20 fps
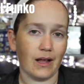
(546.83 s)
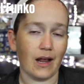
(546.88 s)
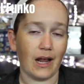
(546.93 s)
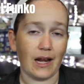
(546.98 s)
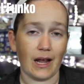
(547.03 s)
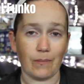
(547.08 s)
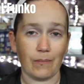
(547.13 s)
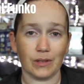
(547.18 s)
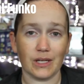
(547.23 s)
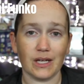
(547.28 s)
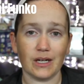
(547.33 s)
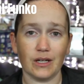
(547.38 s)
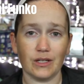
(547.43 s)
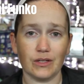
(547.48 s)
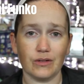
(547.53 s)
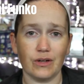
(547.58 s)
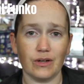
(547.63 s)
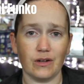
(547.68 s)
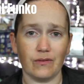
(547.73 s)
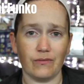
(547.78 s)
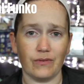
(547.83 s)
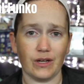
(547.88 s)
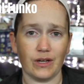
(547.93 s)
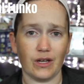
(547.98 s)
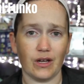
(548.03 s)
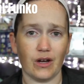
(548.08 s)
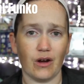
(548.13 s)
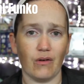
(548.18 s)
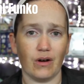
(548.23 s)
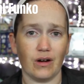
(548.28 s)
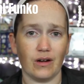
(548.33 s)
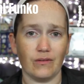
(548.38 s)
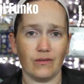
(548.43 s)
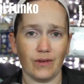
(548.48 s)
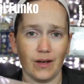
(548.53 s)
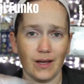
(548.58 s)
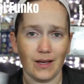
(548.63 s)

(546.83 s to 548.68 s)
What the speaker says: and I plan on doing a video of,